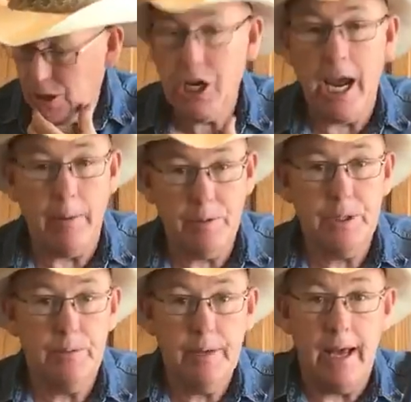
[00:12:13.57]

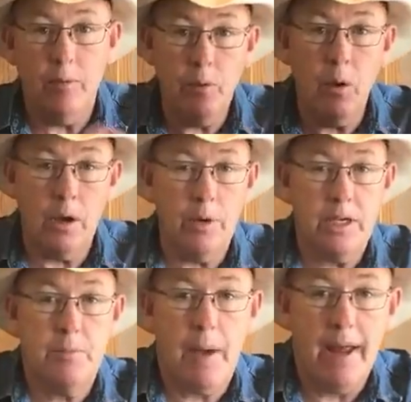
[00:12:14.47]
shapes, and we want to
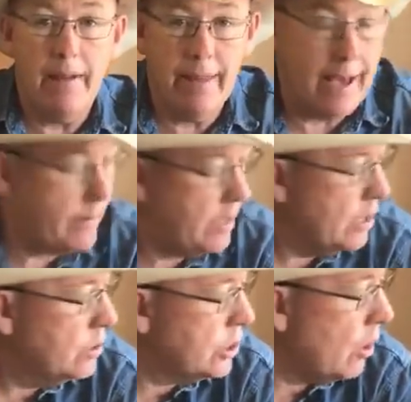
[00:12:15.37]
expand that.
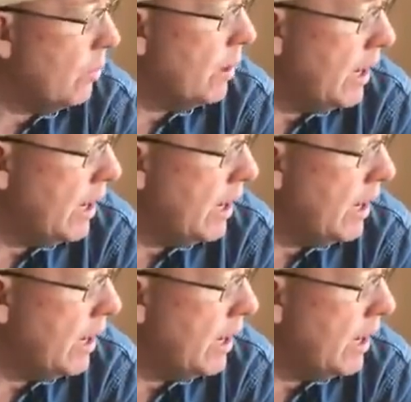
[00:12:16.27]
So,